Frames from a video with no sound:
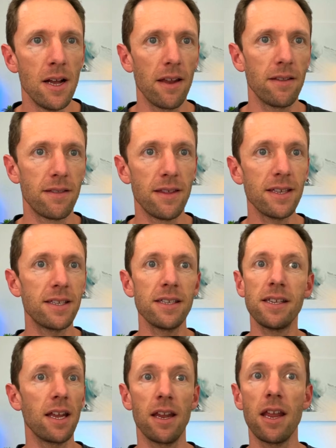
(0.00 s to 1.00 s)
And
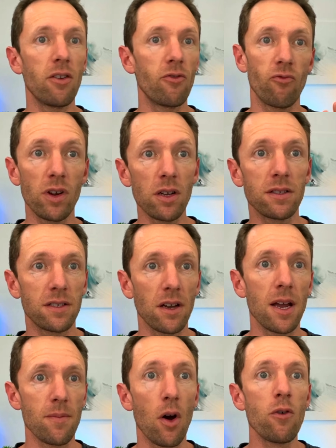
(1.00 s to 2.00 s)
this is it in real
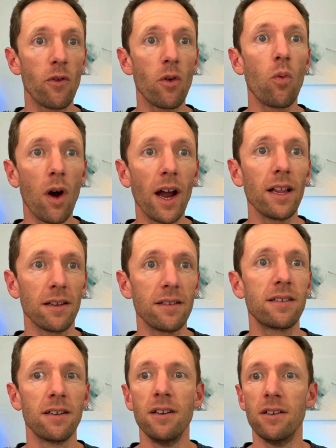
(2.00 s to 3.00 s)
time over
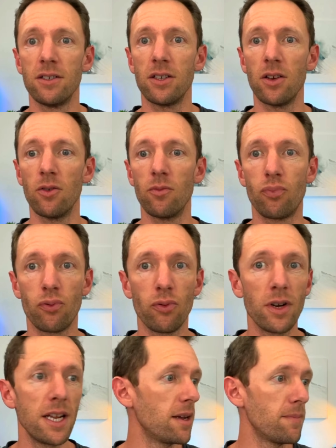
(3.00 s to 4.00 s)
wireless. So
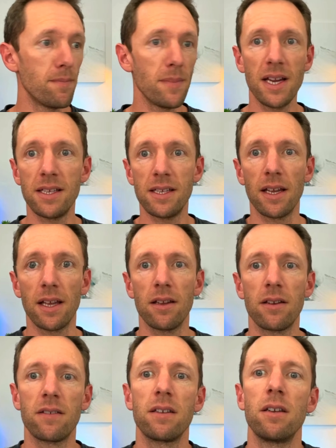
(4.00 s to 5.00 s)
pretty amazing.
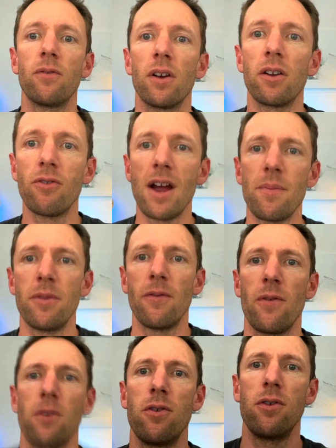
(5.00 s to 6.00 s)
And you can see if I grab
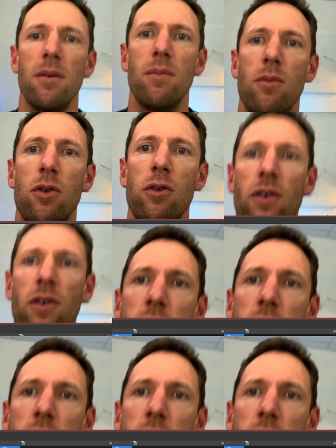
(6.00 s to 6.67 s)
the phone and move